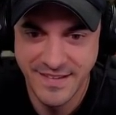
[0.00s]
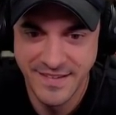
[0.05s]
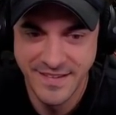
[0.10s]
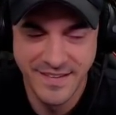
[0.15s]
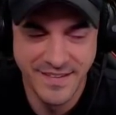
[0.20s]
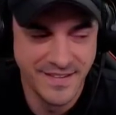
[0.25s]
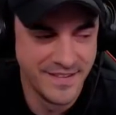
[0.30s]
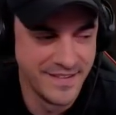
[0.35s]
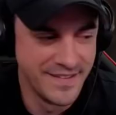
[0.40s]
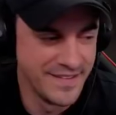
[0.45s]
All
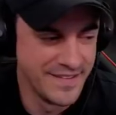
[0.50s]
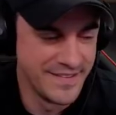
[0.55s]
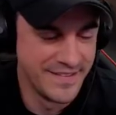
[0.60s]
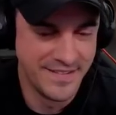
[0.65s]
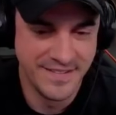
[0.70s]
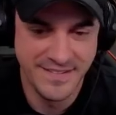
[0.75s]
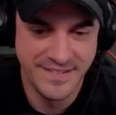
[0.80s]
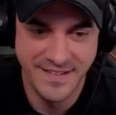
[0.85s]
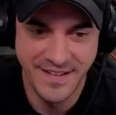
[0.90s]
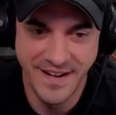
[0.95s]

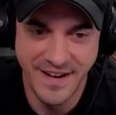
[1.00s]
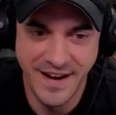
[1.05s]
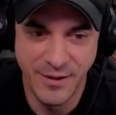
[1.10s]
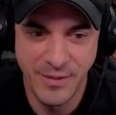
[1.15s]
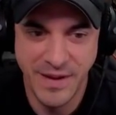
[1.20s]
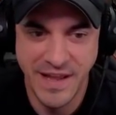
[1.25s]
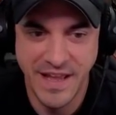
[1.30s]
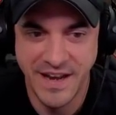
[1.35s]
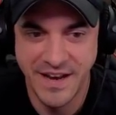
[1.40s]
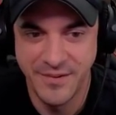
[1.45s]
right,
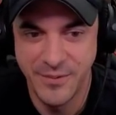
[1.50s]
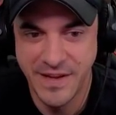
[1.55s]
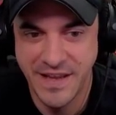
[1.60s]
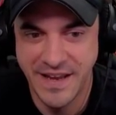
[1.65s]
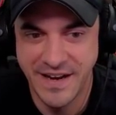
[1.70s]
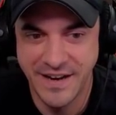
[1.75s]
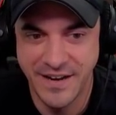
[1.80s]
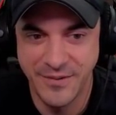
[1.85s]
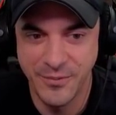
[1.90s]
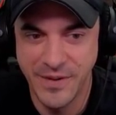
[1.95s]
we got it. We
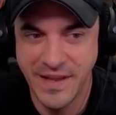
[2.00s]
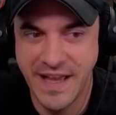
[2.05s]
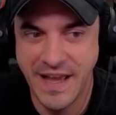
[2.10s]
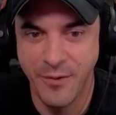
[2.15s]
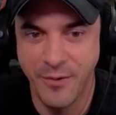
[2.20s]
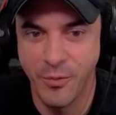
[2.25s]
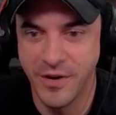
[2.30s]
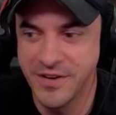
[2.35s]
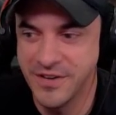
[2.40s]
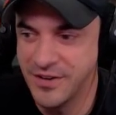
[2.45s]
got it. We
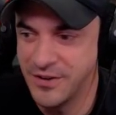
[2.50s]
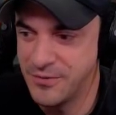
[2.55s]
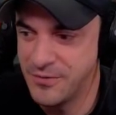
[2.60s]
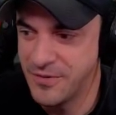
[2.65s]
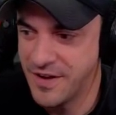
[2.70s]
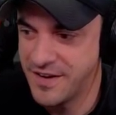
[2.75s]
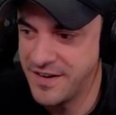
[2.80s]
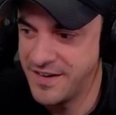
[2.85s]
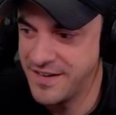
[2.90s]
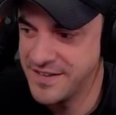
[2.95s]
got one good
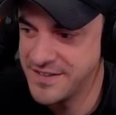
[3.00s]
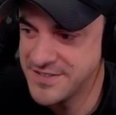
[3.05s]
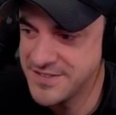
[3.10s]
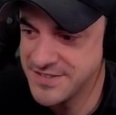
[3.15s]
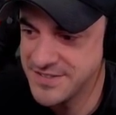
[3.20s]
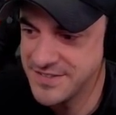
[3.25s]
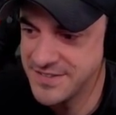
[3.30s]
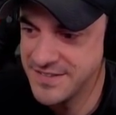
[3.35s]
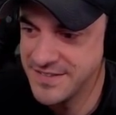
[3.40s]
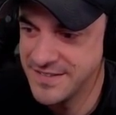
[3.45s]
run in
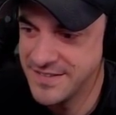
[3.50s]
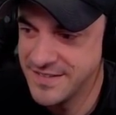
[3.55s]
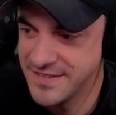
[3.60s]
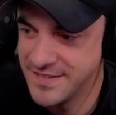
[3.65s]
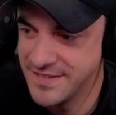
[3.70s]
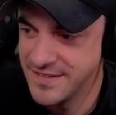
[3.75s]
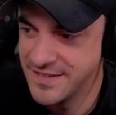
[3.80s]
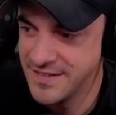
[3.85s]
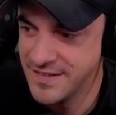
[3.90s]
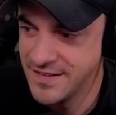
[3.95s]
us.
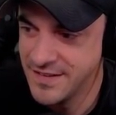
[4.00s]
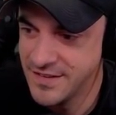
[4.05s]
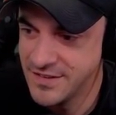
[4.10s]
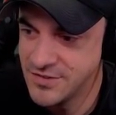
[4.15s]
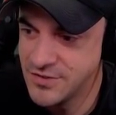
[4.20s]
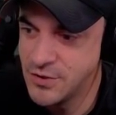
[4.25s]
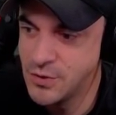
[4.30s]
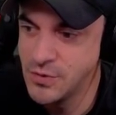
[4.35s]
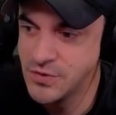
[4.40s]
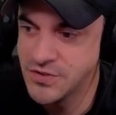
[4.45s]

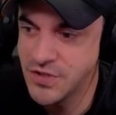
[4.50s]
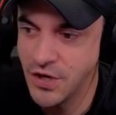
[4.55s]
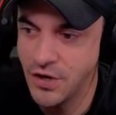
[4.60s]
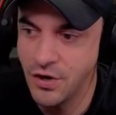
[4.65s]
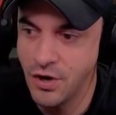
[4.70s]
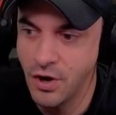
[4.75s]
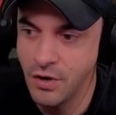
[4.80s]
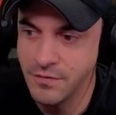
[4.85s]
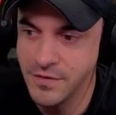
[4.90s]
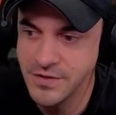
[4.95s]
Two
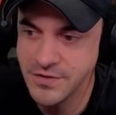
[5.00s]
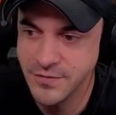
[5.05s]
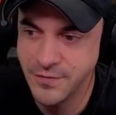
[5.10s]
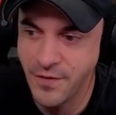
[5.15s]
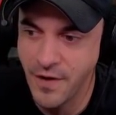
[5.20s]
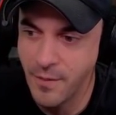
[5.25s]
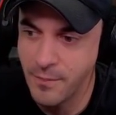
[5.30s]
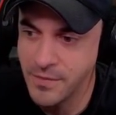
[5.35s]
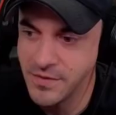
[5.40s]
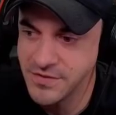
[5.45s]
turnovers,
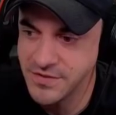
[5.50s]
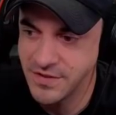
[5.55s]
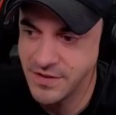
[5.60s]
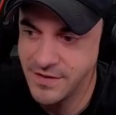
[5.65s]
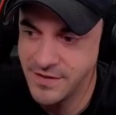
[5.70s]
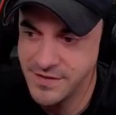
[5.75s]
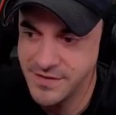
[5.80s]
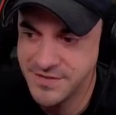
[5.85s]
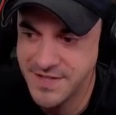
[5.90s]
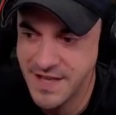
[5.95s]
fumbles, or
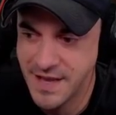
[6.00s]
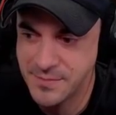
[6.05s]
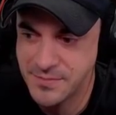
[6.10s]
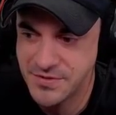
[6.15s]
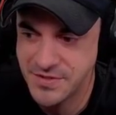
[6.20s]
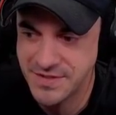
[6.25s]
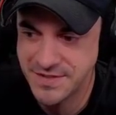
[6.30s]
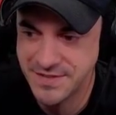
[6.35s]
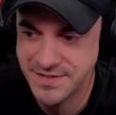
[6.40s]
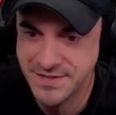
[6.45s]

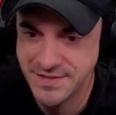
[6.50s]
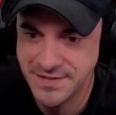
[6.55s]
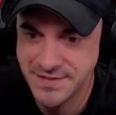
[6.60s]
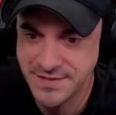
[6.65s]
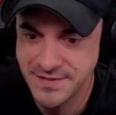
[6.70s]
interceptions?